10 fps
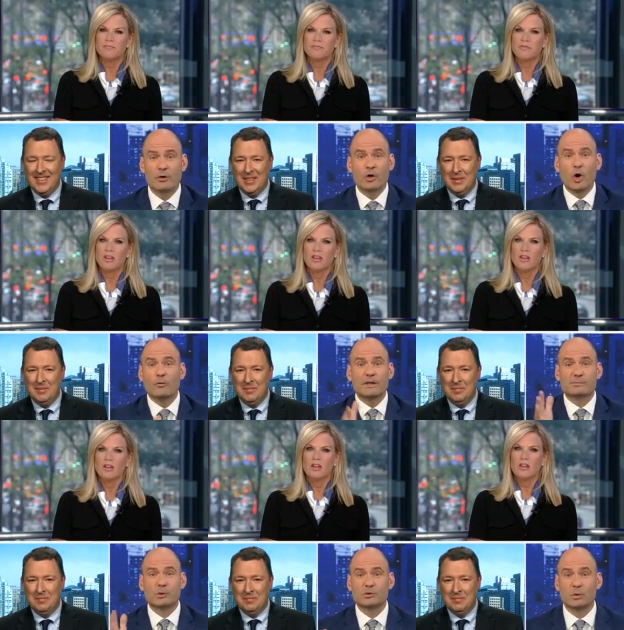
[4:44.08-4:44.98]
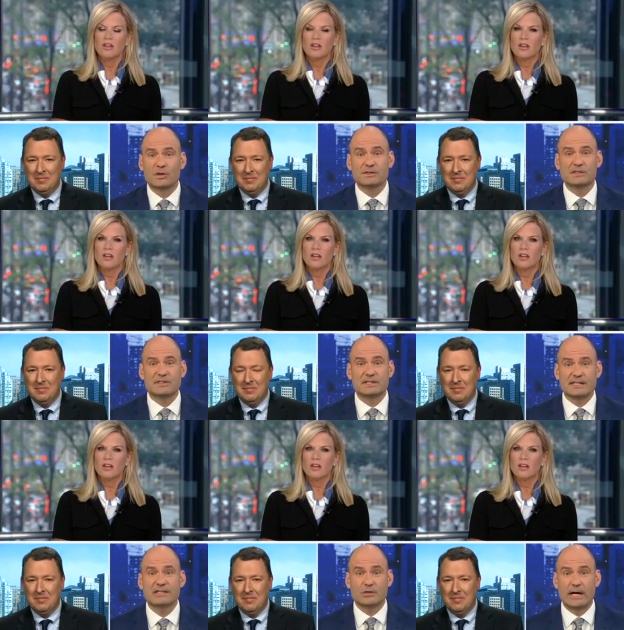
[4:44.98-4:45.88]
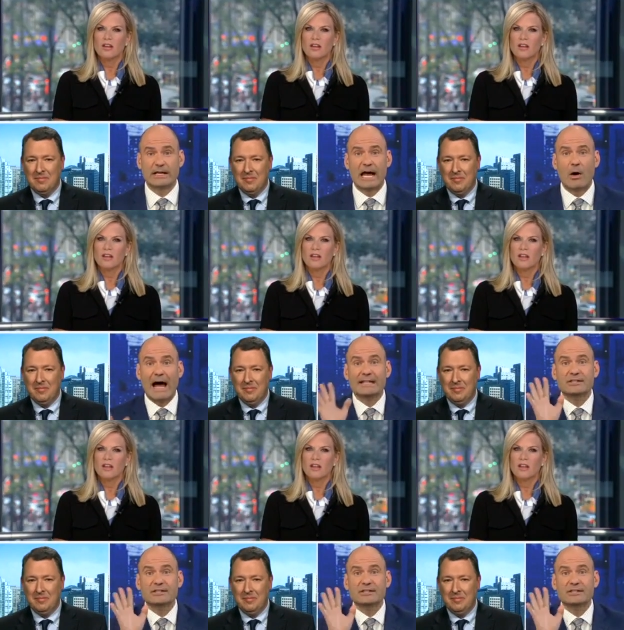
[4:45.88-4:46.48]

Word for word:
Speaker 1: don't know if he's Bruce Willis in The Sixth Sense right now. I